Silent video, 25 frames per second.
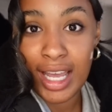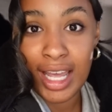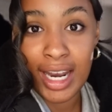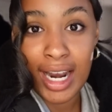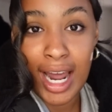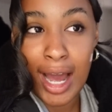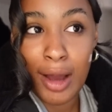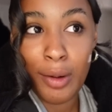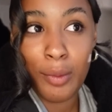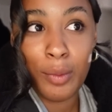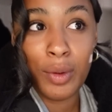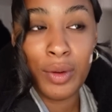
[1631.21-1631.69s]
and
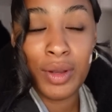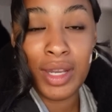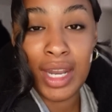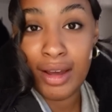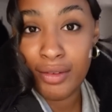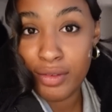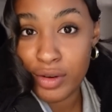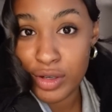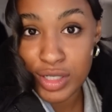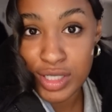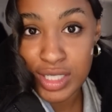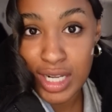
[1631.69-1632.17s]
I will
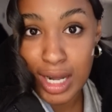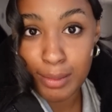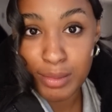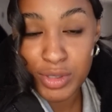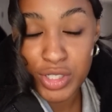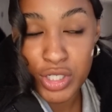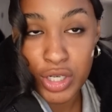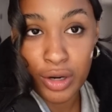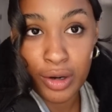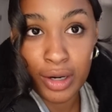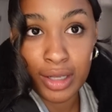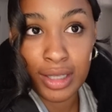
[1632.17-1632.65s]
never stop
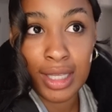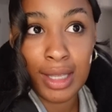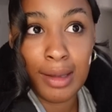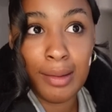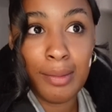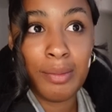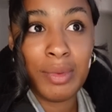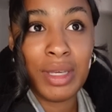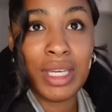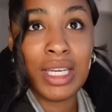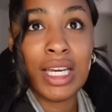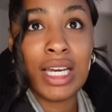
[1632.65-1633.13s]
sharing
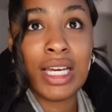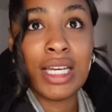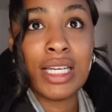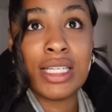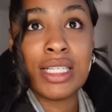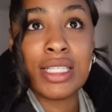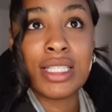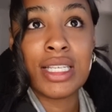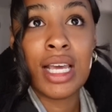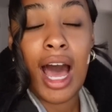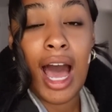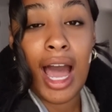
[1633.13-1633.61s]
them
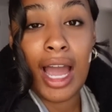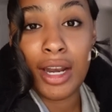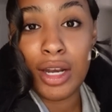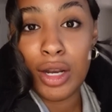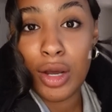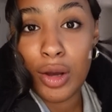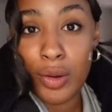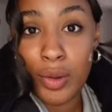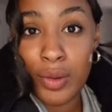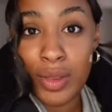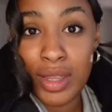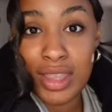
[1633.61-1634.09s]
because I
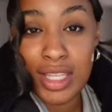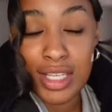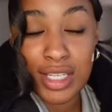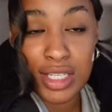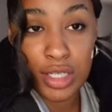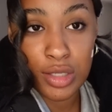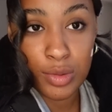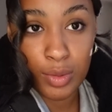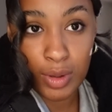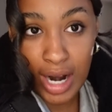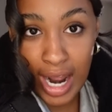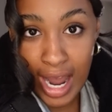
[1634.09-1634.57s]
know that this
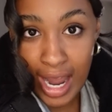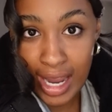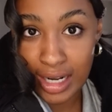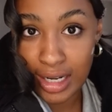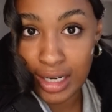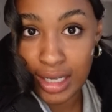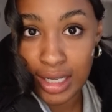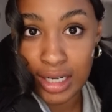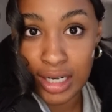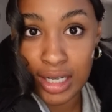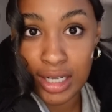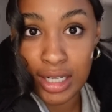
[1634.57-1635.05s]
is what I
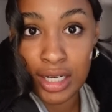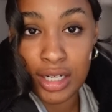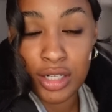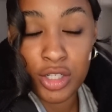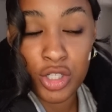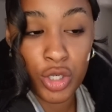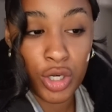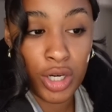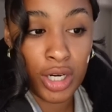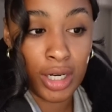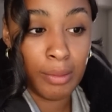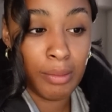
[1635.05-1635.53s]
needed
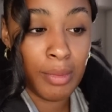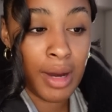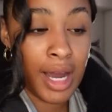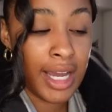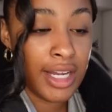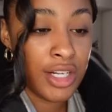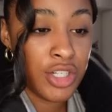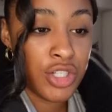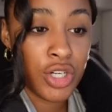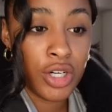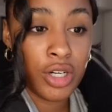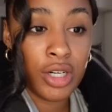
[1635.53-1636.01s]
during
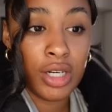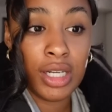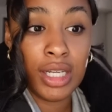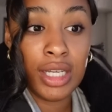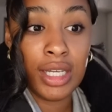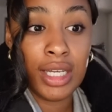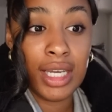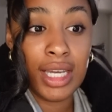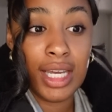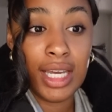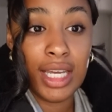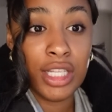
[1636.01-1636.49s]
my
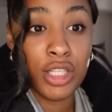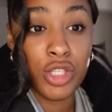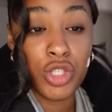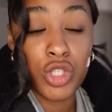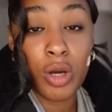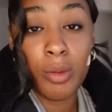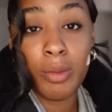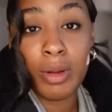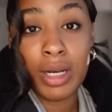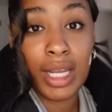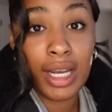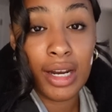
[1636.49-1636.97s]
journey in
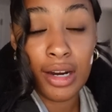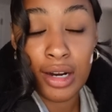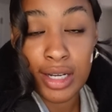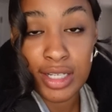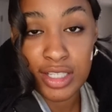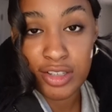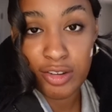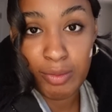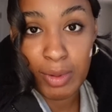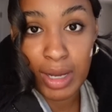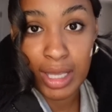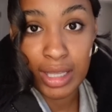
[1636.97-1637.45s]
so many
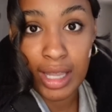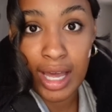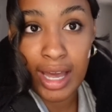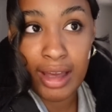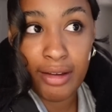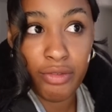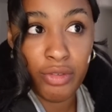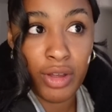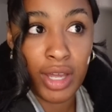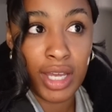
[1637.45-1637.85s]
areas of my life,